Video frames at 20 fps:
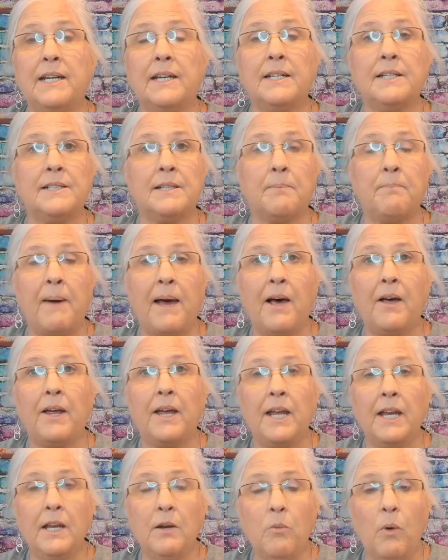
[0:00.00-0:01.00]
is about
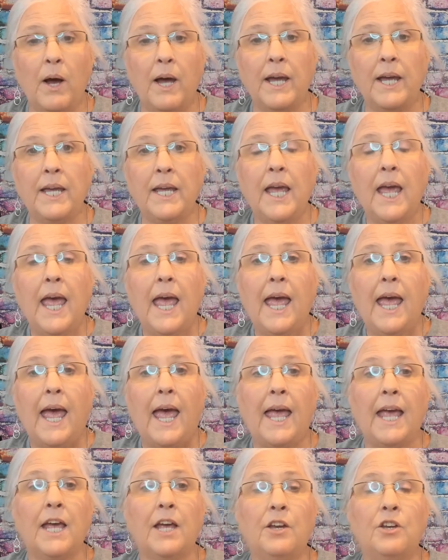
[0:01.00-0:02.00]
anyway.
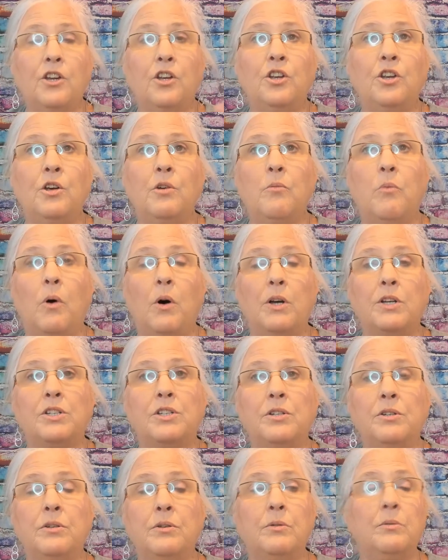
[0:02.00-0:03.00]
And you want
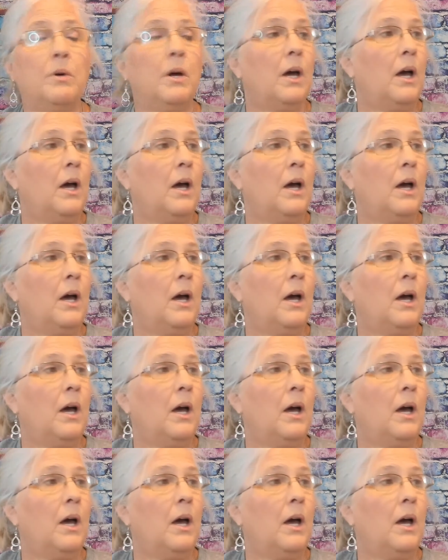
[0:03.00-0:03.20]
to